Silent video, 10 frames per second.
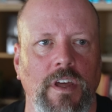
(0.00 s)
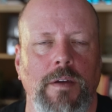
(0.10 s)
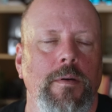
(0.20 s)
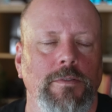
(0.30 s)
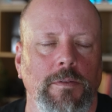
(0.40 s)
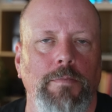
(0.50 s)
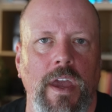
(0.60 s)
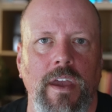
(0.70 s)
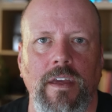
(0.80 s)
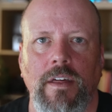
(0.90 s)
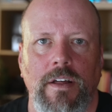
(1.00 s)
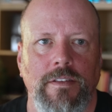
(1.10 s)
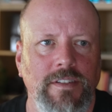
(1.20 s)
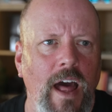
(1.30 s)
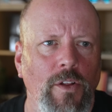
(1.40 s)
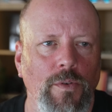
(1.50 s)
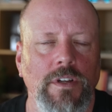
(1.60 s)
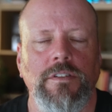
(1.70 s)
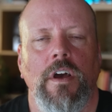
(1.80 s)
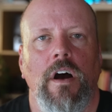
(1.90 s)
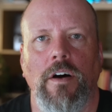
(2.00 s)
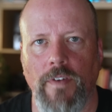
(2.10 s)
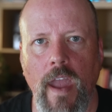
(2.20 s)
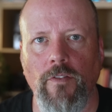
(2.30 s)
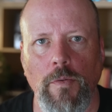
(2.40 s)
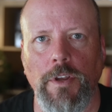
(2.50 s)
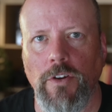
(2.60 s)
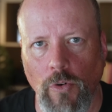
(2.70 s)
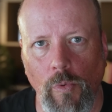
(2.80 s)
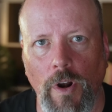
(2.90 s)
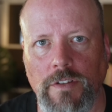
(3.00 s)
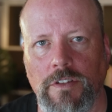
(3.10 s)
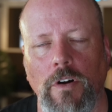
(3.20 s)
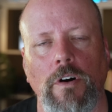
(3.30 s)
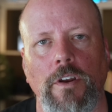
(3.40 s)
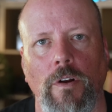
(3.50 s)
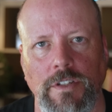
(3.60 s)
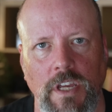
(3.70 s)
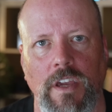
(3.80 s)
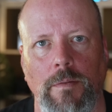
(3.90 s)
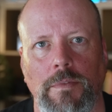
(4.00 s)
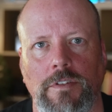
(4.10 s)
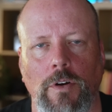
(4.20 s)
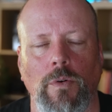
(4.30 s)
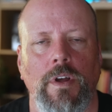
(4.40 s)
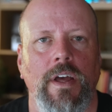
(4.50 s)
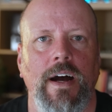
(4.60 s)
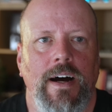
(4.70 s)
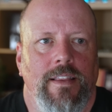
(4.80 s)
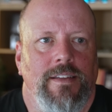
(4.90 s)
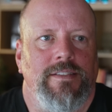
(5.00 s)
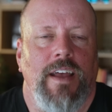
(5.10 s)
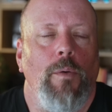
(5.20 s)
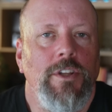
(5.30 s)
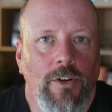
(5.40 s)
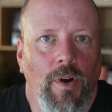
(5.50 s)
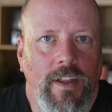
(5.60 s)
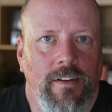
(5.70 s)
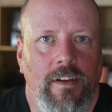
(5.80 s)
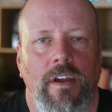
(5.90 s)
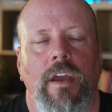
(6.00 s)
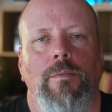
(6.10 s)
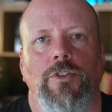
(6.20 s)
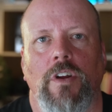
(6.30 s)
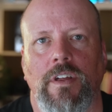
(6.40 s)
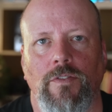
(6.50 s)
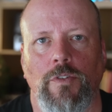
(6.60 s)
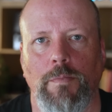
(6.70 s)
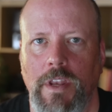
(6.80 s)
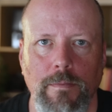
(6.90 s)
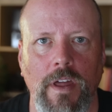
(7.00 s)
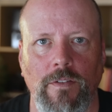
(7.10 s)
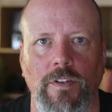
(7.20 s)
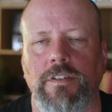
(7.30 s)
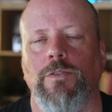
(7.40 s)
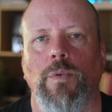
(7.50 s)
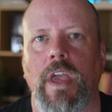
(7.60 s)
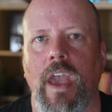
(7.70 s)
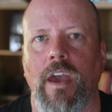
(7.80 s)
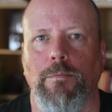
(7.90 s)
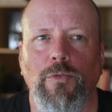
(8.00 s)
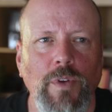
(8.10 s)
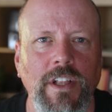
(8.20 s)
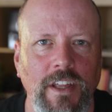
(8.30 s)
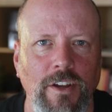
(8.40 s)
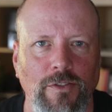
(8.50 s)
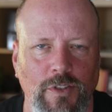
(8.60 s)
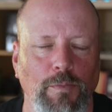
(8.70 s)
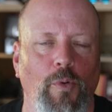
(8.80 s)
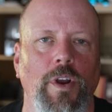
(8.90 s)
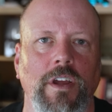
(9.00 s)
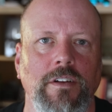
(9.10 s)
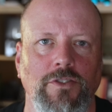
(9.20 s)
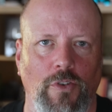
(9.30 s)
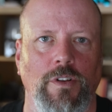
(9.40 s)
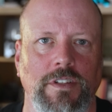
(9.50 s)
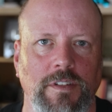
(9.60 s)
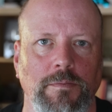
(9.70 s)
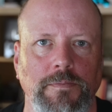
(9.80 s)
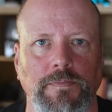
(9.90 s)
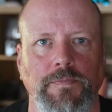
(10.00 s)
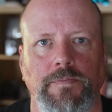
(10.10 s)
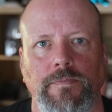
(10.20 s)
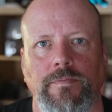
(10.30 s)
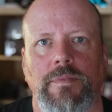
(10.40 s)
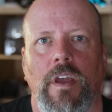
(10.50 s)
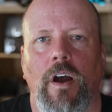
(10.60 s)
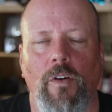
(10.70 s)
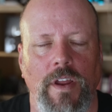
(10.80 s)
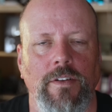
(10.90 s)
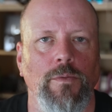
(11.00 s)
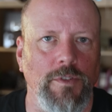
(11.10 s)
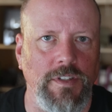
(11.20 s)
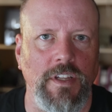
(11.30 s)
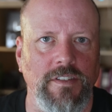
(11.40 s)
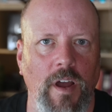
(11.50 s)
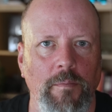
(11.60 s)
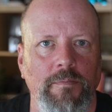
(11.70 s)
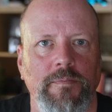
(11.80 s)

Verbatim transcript: And I'm able to pay the salaries of everybody who works on our team. So uh, this is how we do it. And we try to give you as many benefits as we can. But really, you're supporting journalism. All right. We'll see you next time.